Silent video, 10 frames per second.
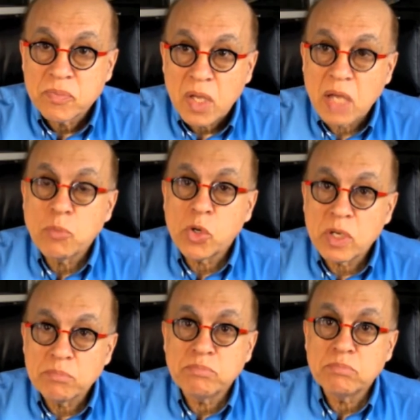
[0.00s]
And
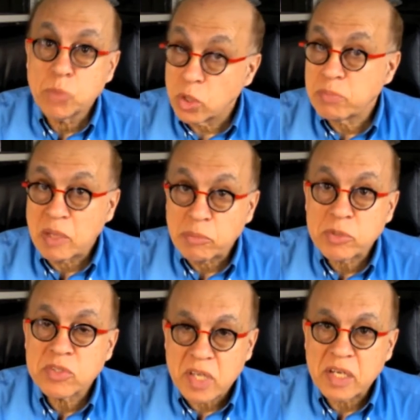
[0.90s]
more people
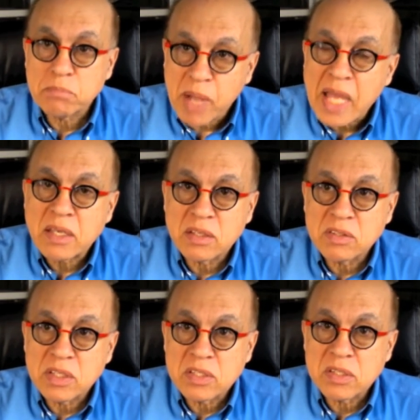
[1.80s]
started buying
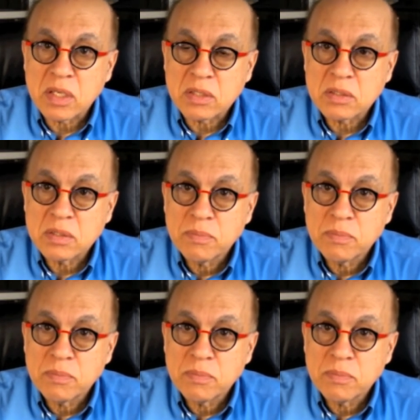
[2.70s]
these things.